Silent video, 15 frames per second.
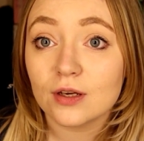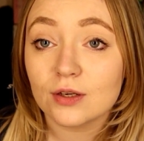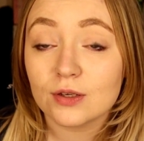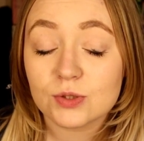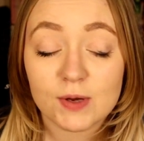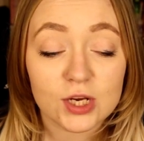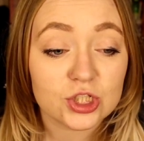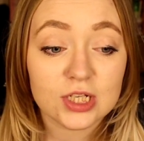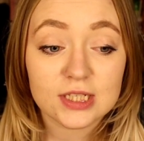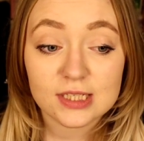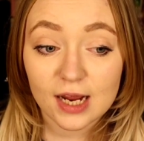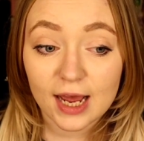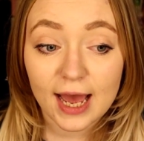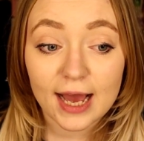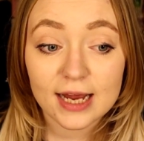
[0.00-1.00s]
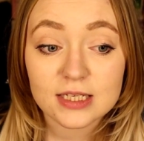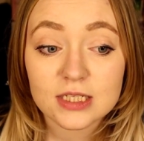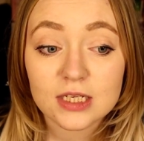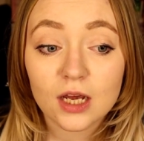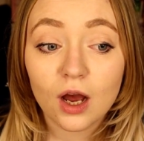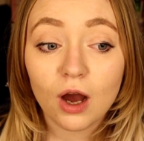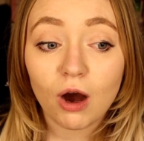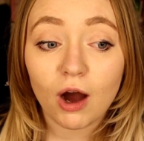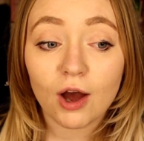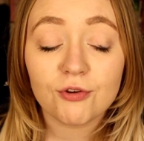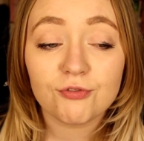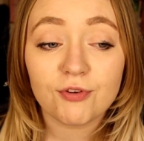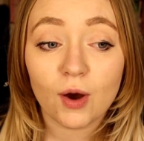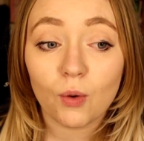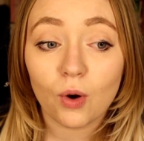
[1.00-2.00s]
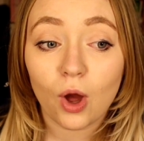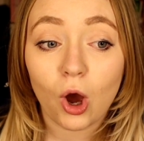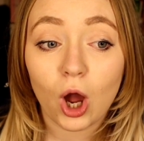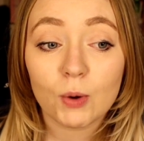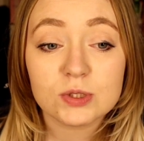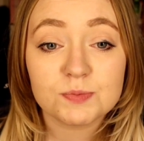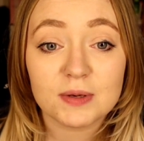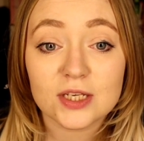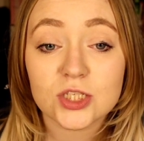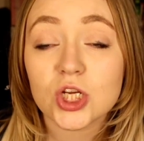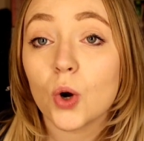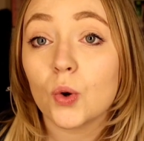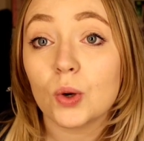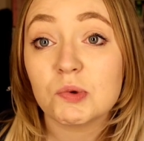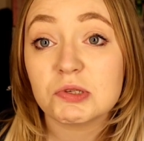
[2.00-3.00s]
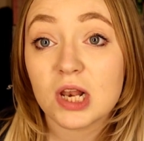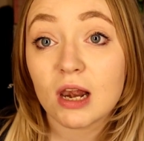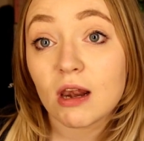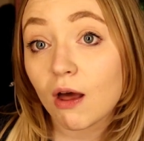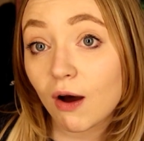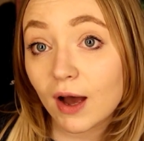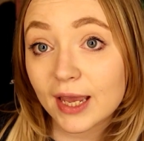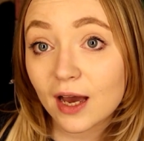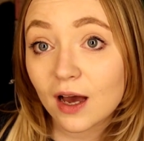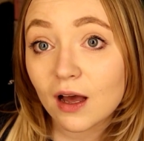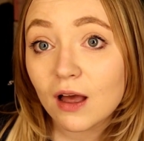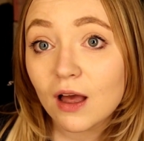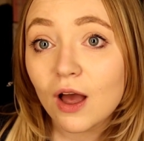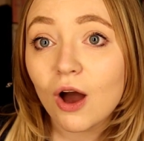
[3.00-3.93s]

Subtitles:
specialist I had. I felt like I was being told I was a liar.